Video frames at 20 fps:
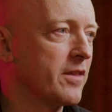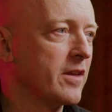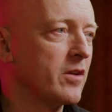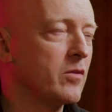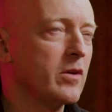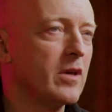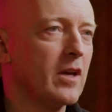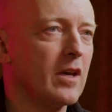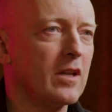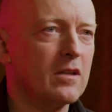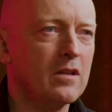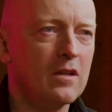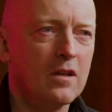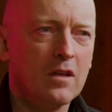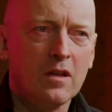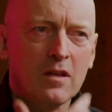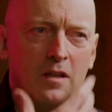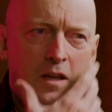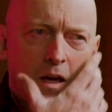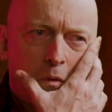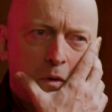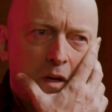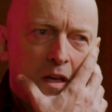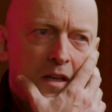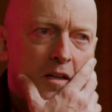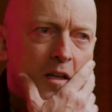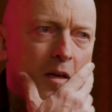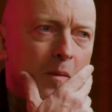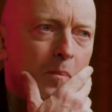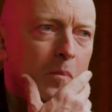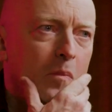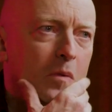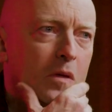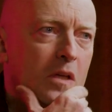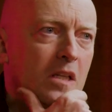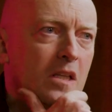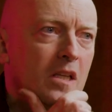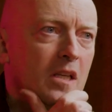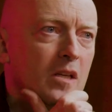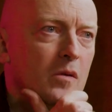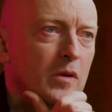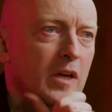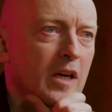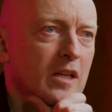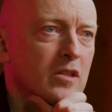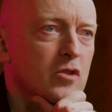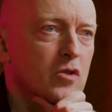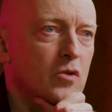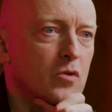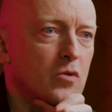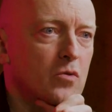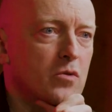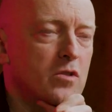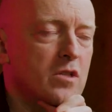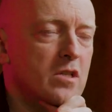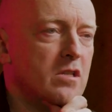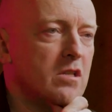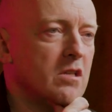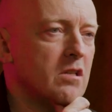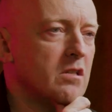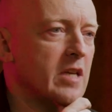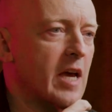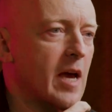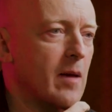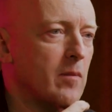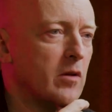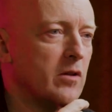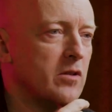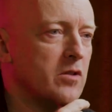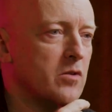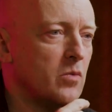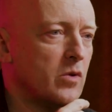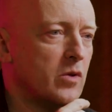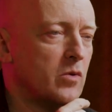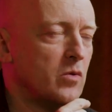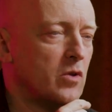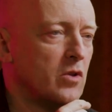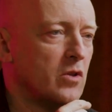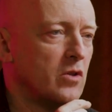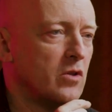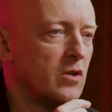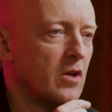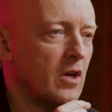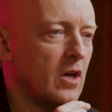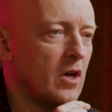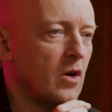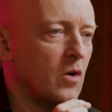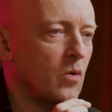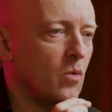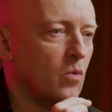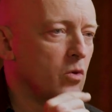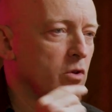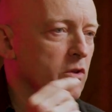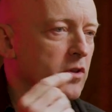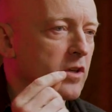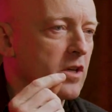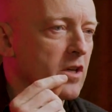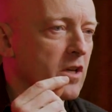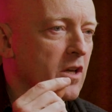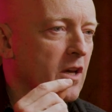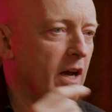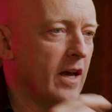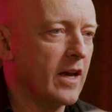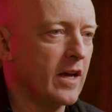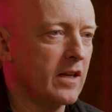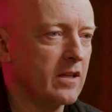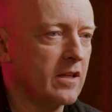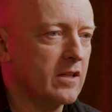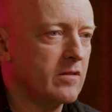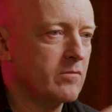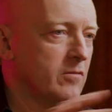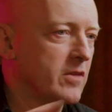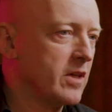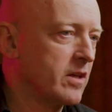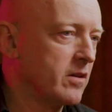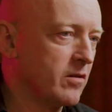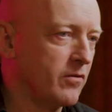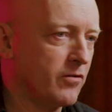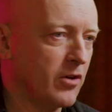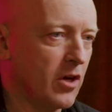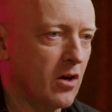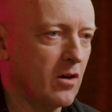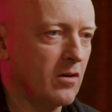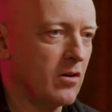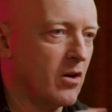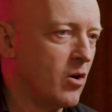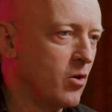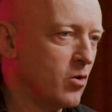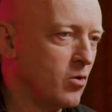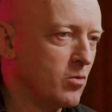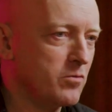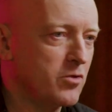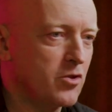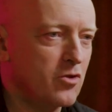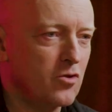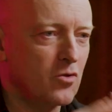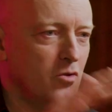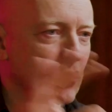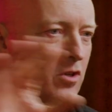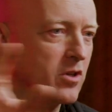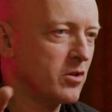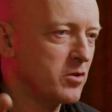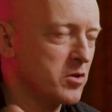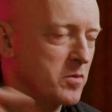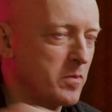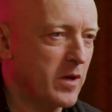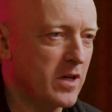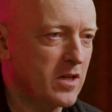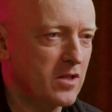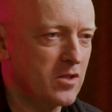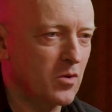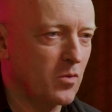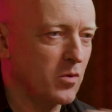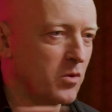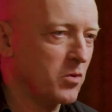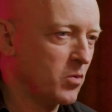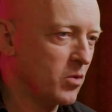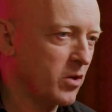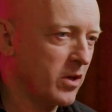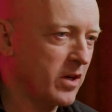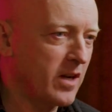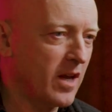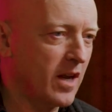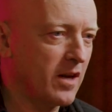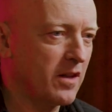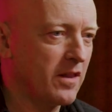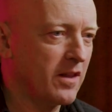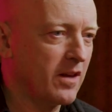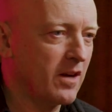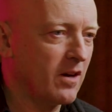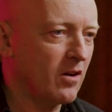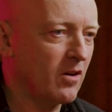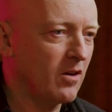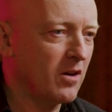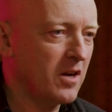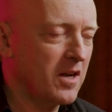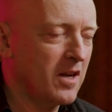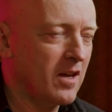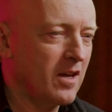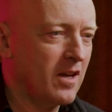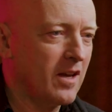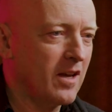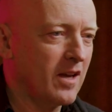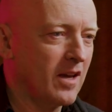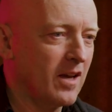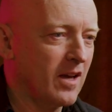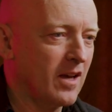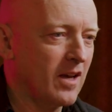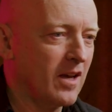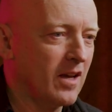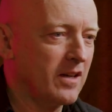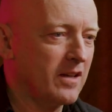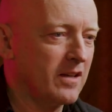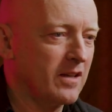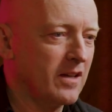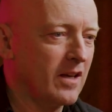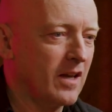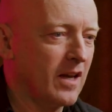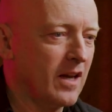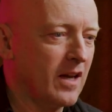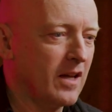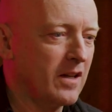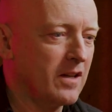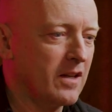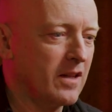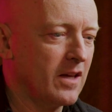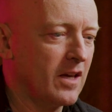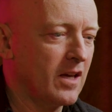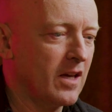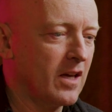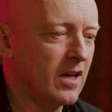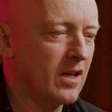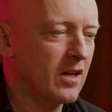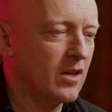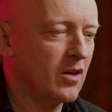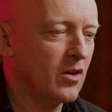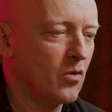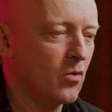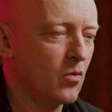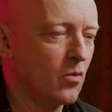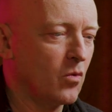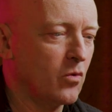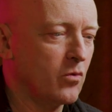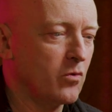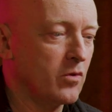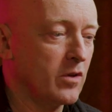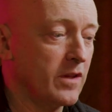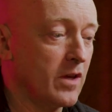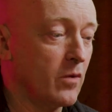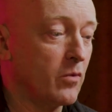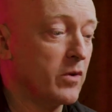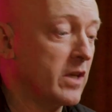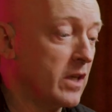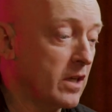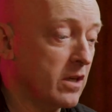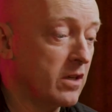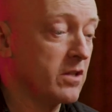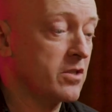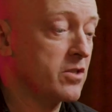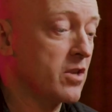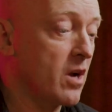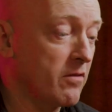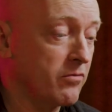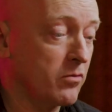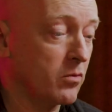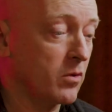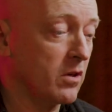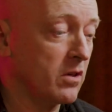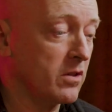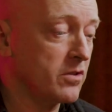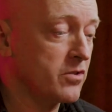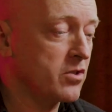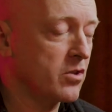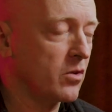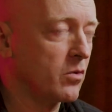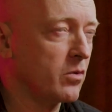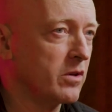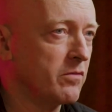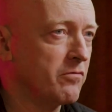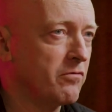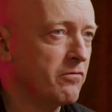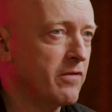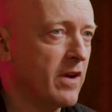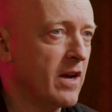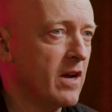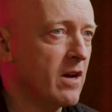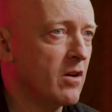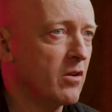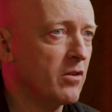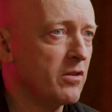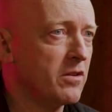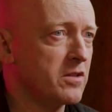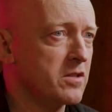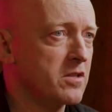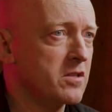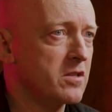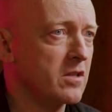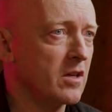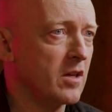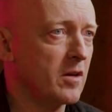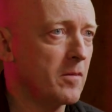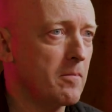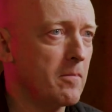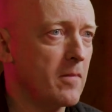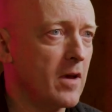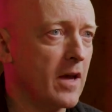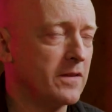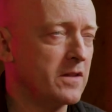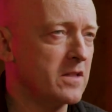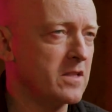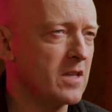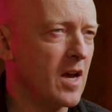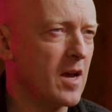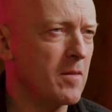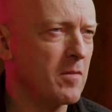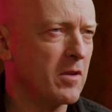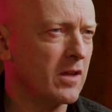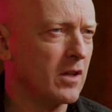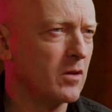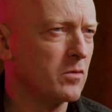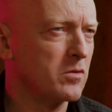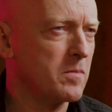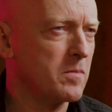I think we ended up we had two Cintiq tablets. We were working, I had kind of a home studio space, so we were working out of there, and then we needed a software, and so we found this at the time, I think it